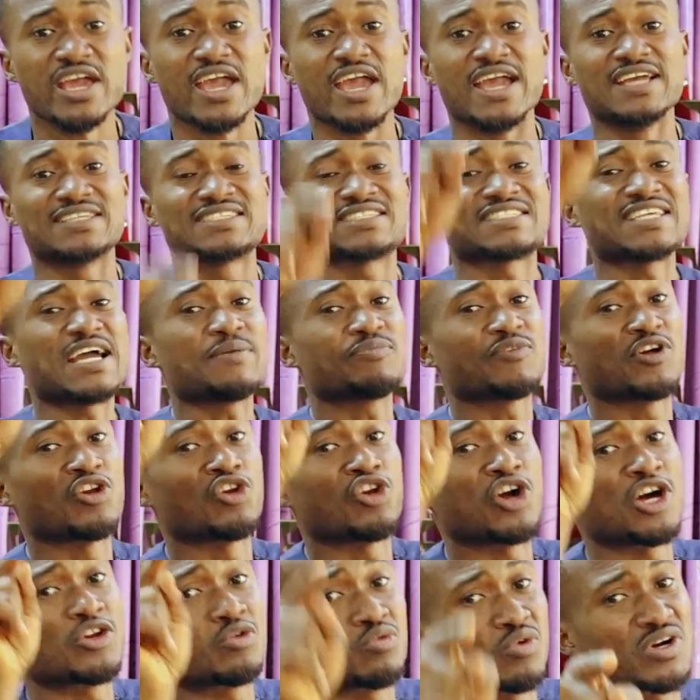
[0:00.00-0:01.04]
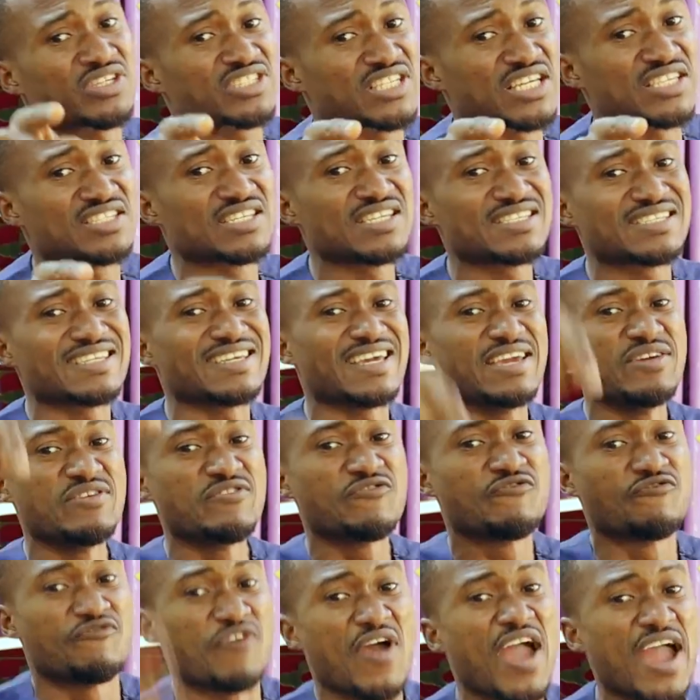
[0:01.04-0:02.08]
Except the Lord watch a city,
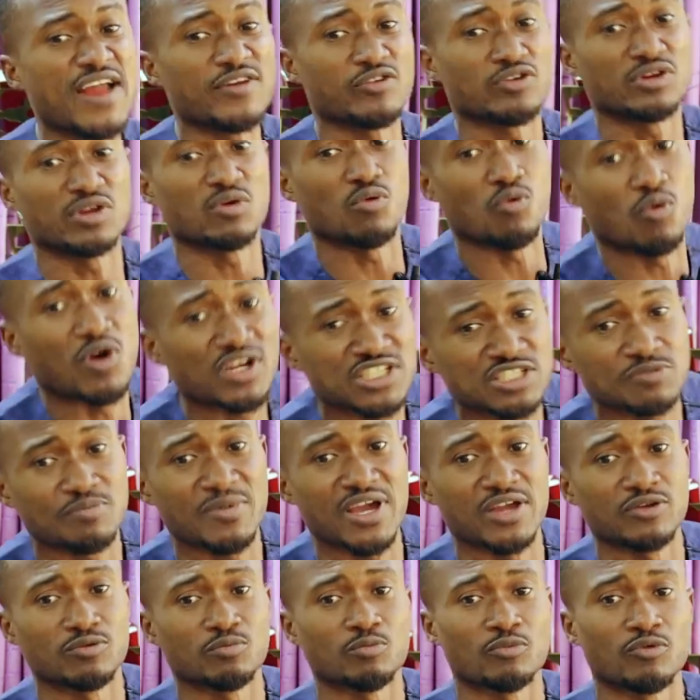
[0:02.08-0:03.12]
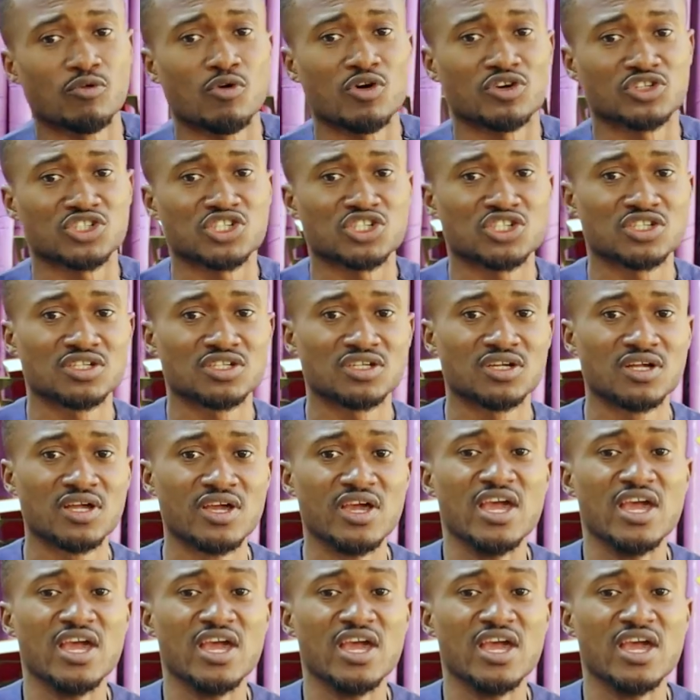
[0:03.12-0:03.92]
in vain do the watchmen watch.